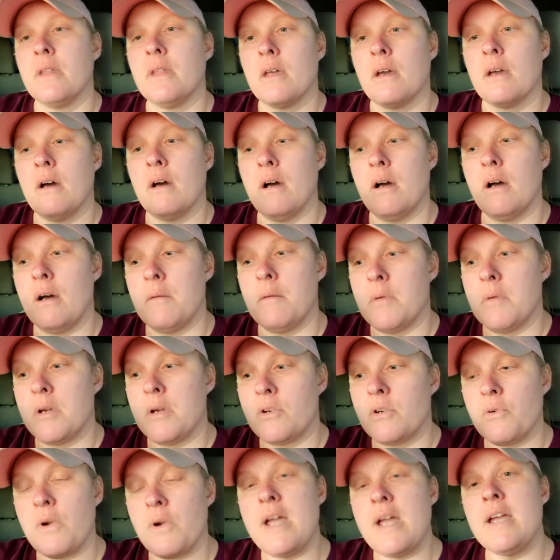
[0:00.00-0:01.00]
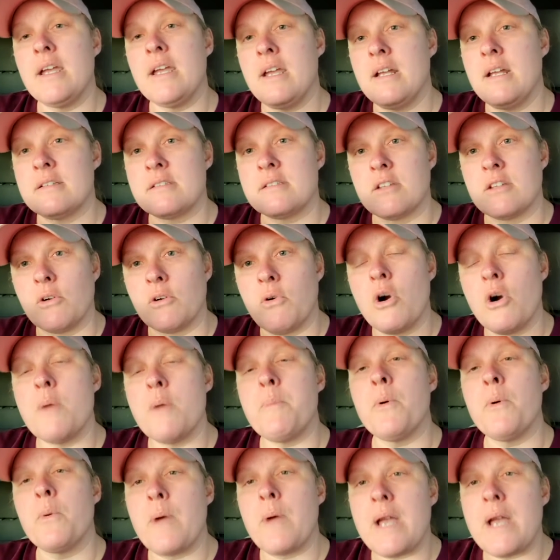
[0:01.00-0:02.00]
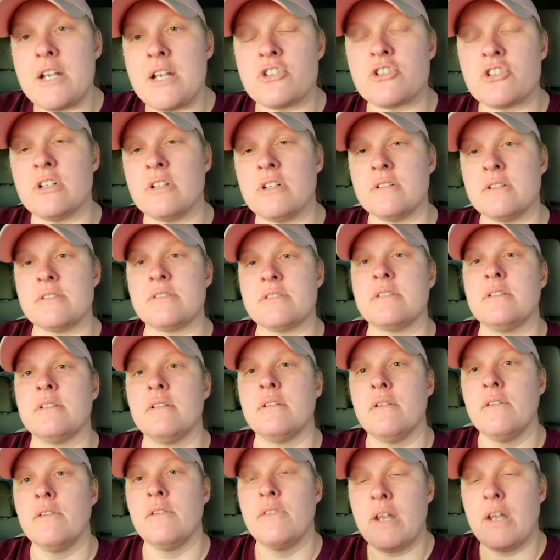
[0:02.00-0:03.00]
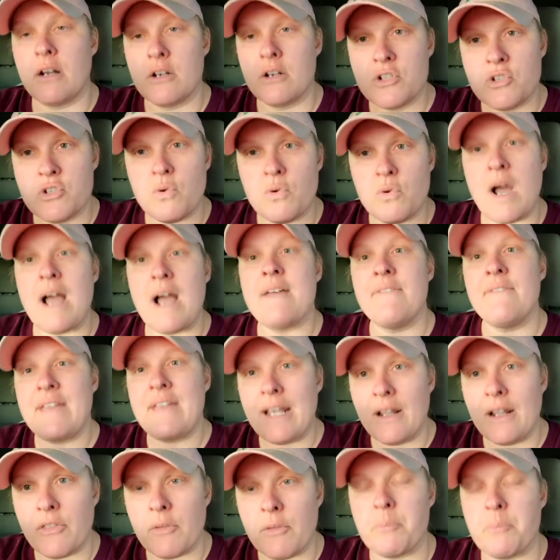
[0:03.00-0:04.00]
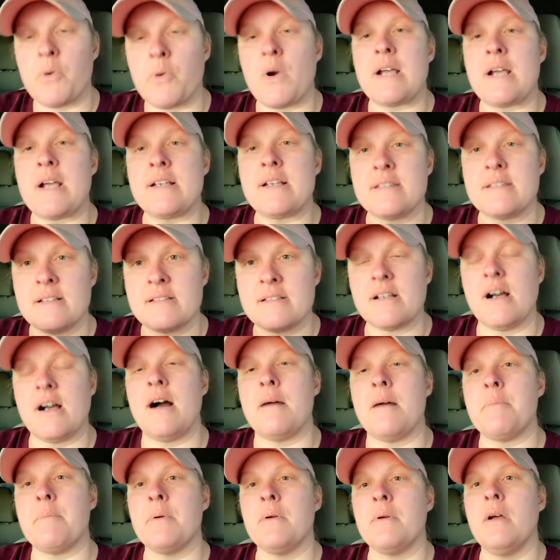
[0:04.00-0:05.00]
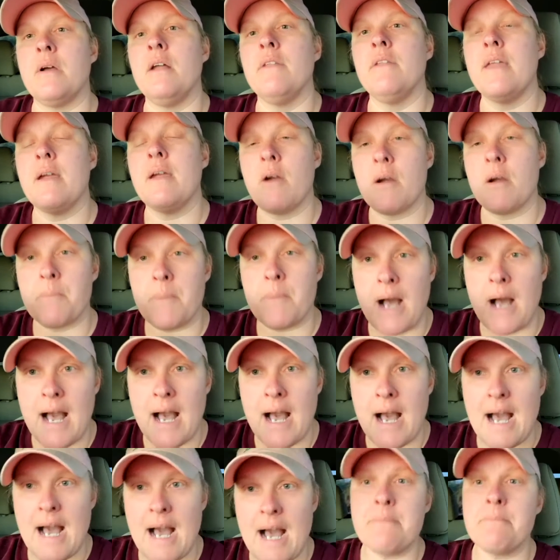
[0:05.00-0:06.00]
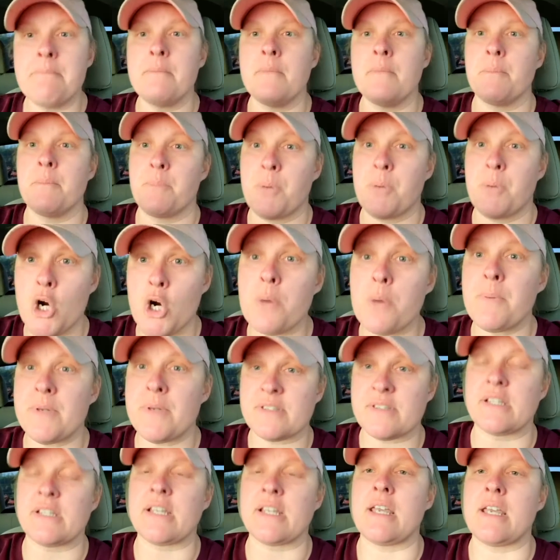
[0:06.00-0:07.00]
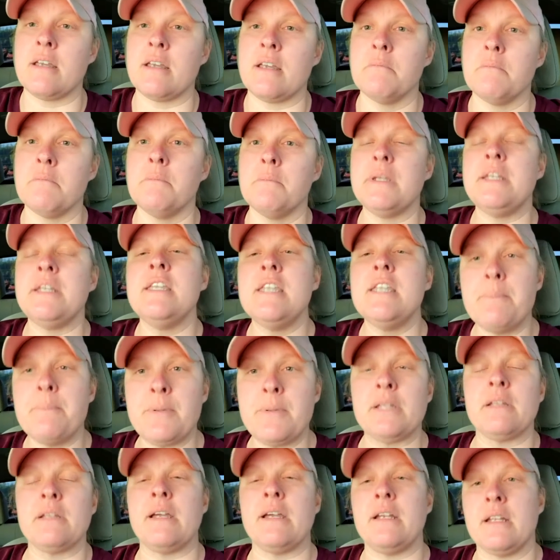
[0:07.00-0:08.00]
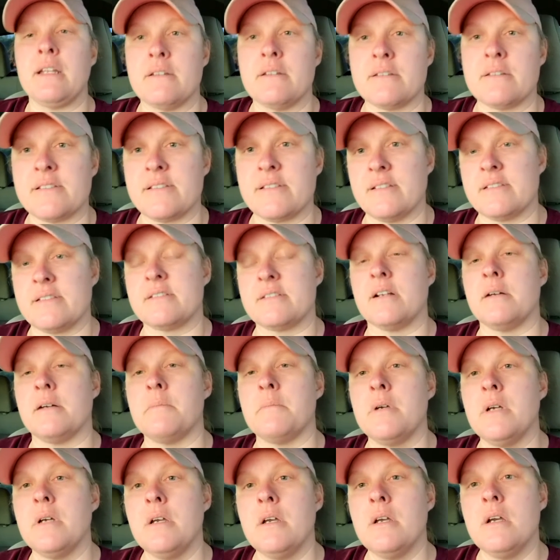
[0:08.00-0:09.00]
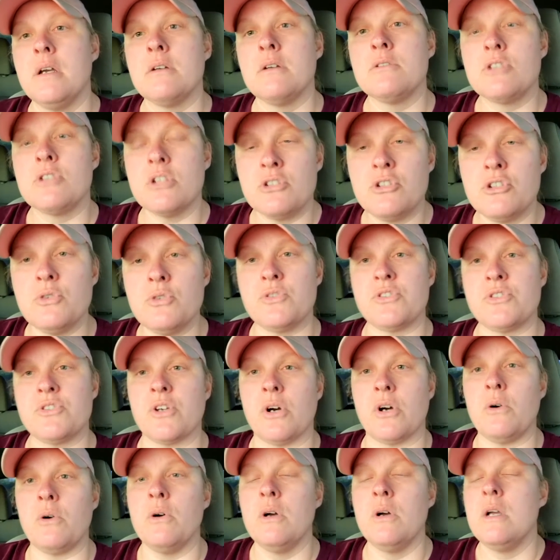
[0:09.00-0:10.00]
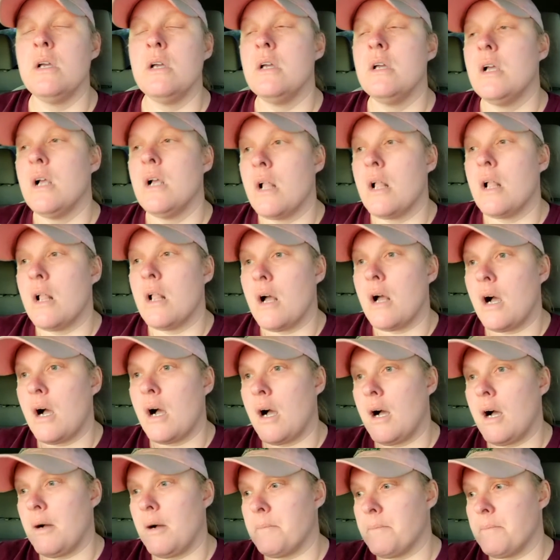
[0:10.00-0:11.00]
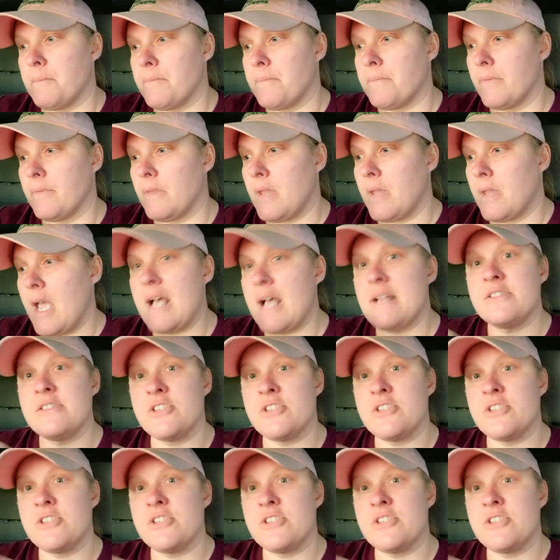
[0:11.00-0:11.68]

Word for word: um, Greg, it's the corporations that are driving the prices up, and they are on purposely manipulating the system to do so. Um, as